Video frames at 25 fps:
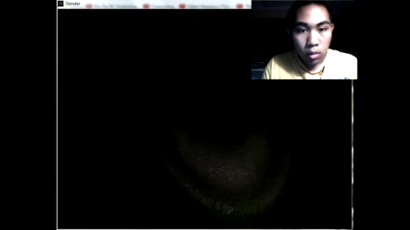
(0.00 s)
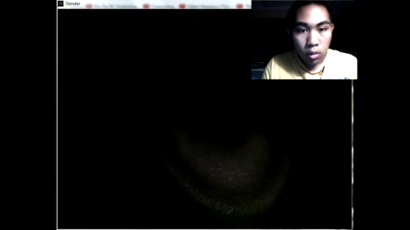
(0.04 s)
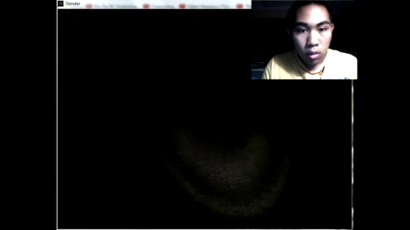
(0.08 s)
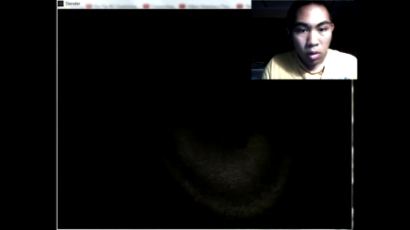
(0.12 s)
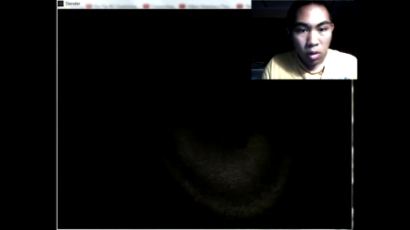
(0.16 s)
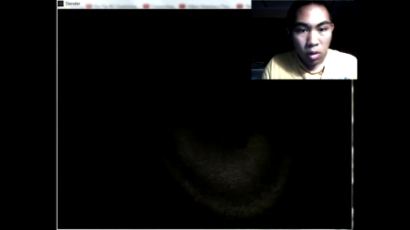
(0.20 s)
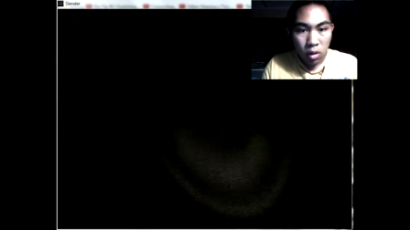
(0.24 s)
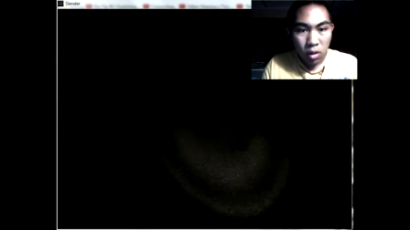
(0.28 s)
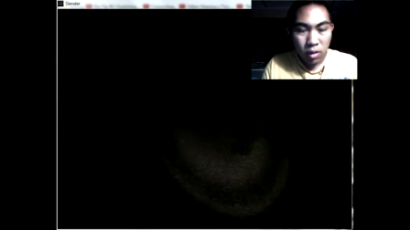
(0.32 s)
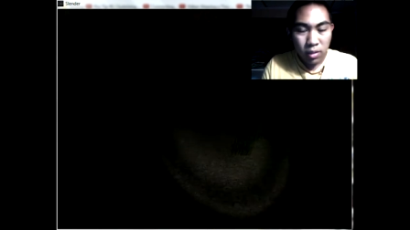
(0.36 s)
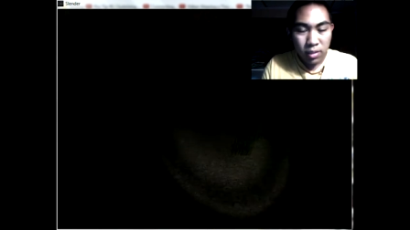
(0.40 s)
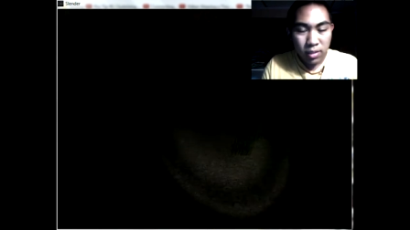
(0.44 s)

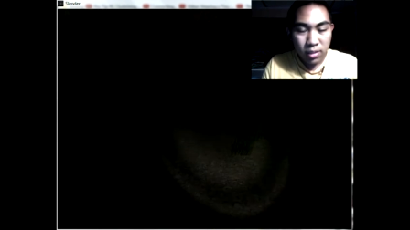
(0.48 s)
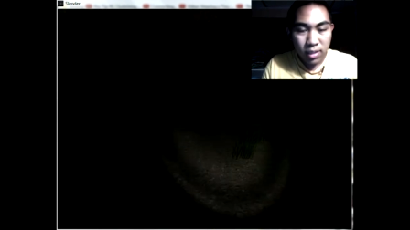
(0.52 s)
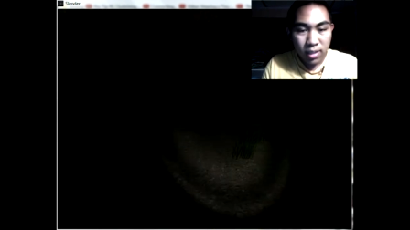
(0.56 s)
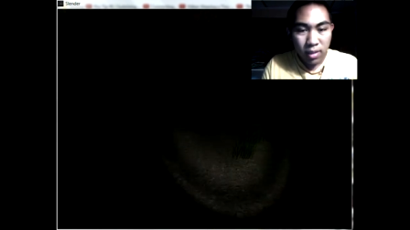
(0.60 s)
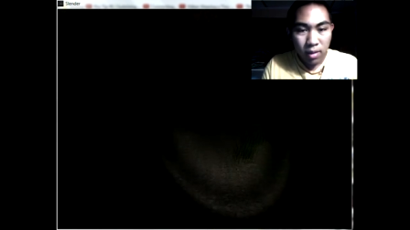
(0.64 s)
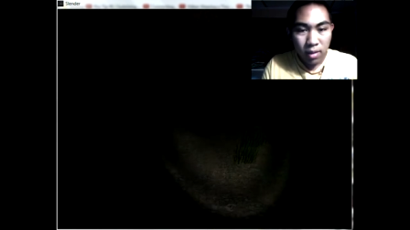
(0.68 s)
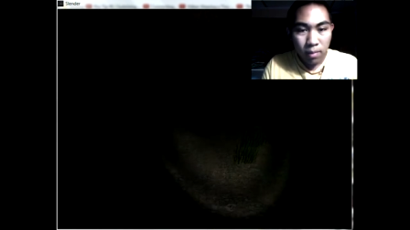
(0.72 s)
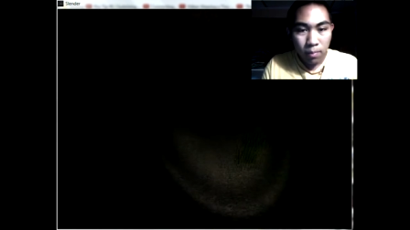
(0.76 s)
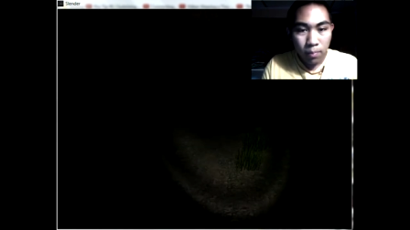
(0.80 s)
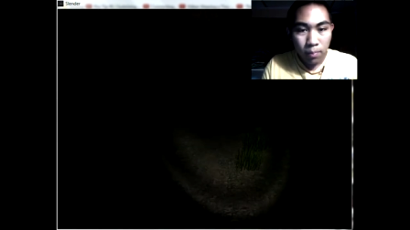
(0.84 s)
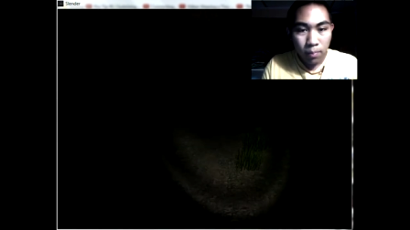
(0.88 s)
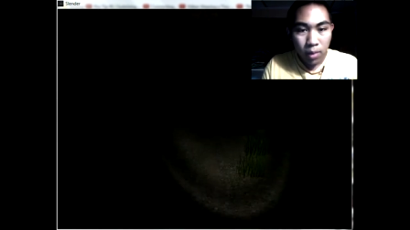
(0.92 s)
Oh, the
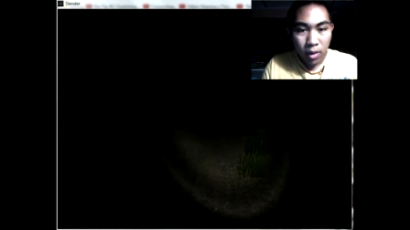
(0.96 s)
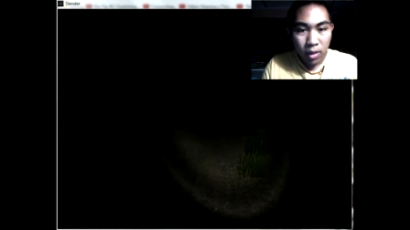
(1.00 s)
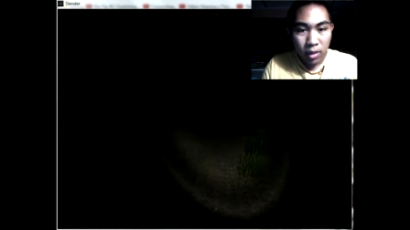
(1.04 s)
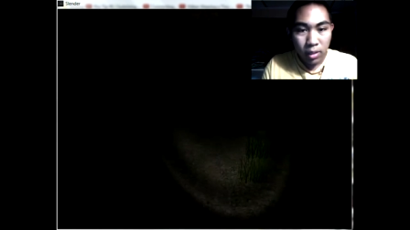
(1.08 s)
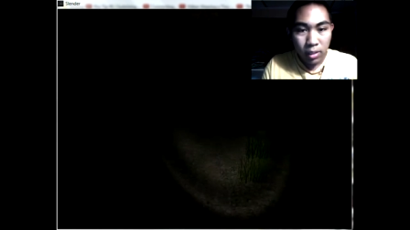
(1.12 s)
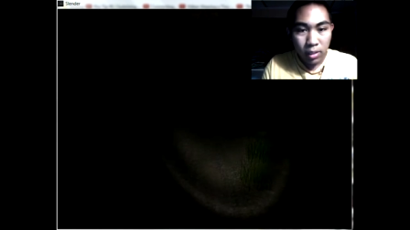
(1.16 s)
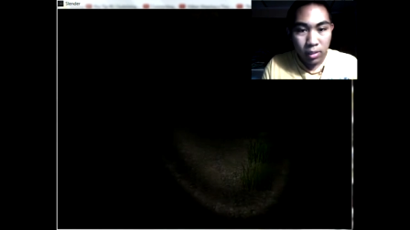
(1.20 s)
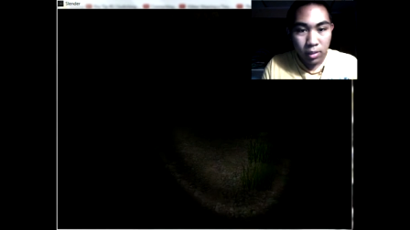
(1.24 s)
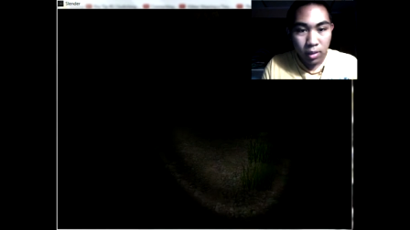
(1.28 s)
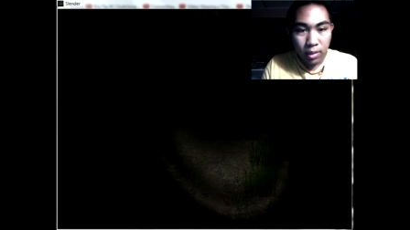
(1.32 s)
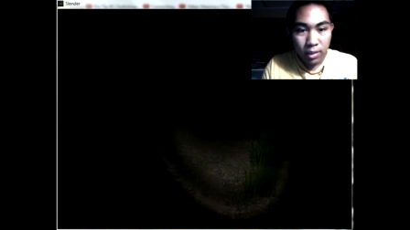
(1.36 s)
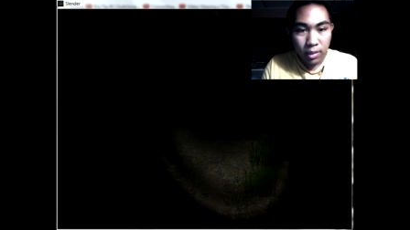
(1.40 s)
sound of
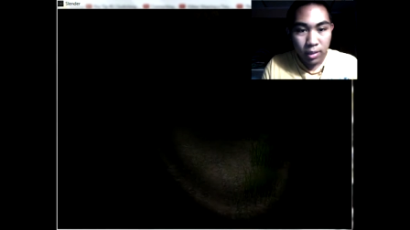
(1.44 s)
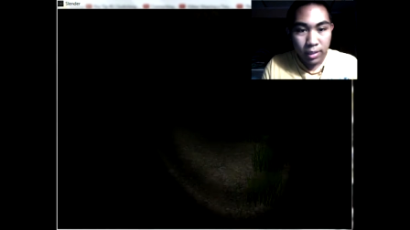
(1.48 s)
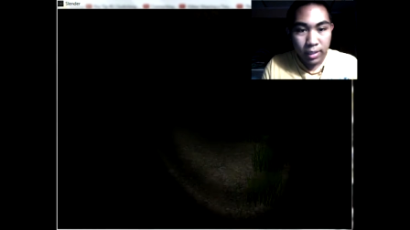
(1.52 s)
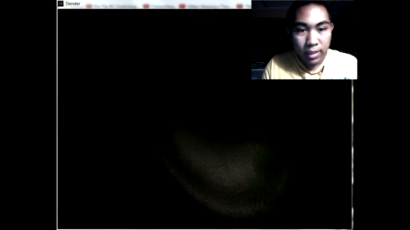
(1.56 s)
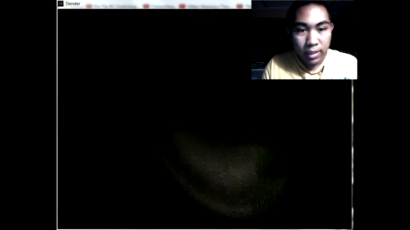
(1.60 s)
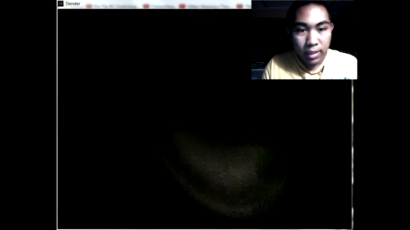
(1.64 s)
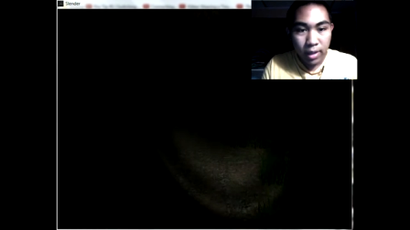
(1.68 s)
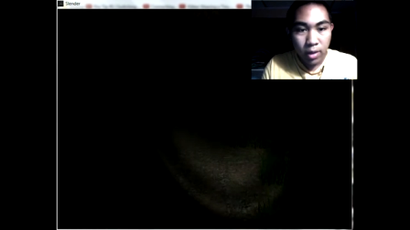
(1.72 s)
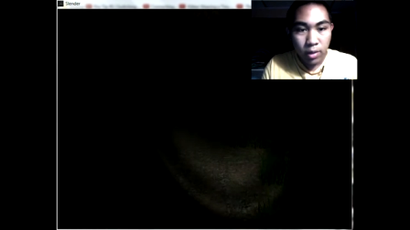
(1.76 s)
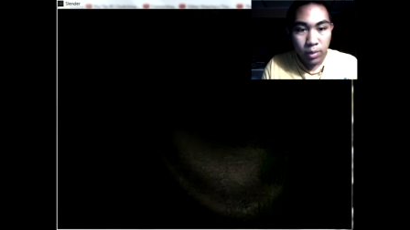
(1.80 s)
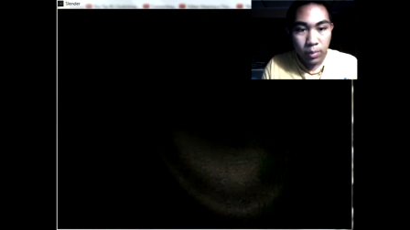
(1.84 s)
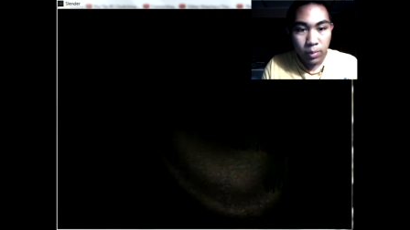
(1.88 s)
barking dogs
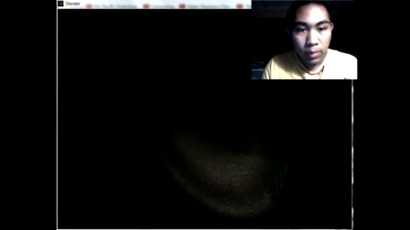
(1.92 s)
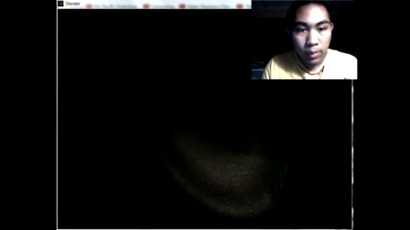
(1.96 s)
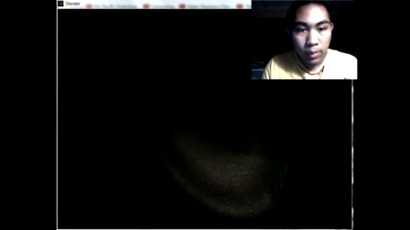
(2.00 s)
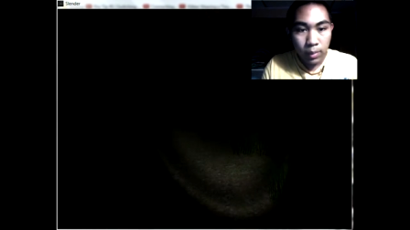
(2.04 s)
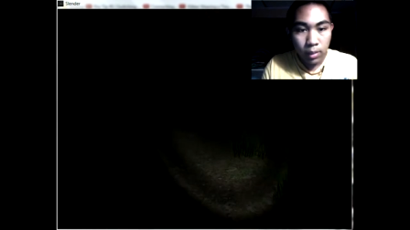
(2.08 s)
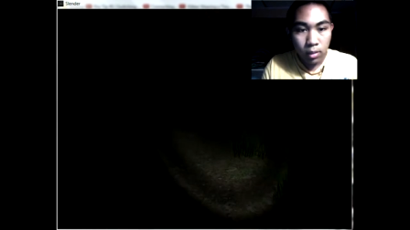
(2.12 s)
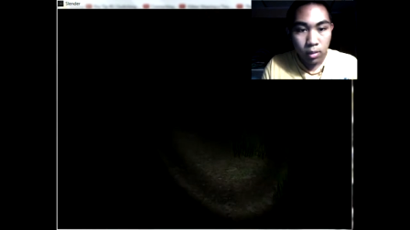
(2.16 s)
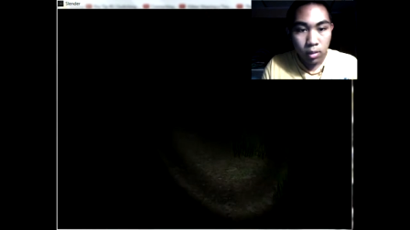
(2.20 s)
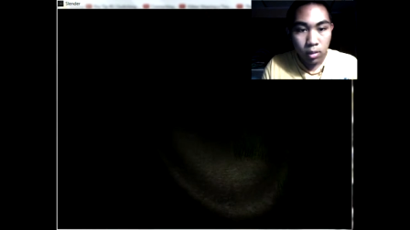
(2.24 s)
scares me.